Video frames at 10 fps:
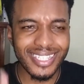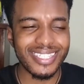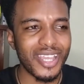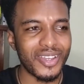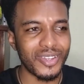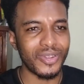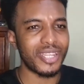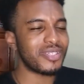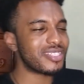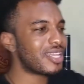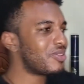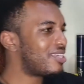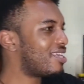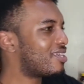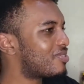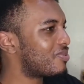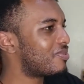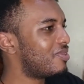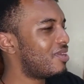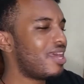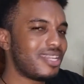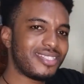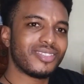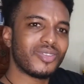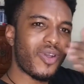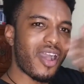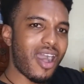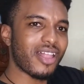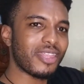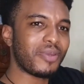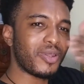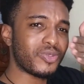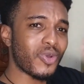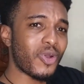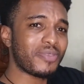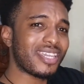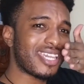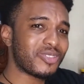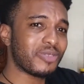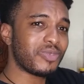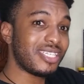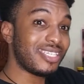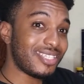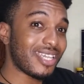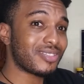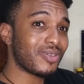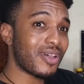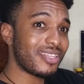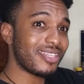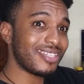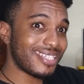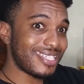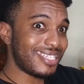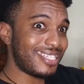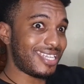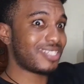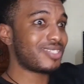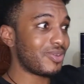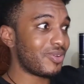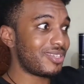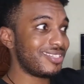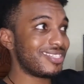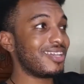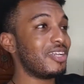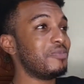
Think. It's like them just look yeso. This is all them look to. Oh, we can get some money yeso, and then deso.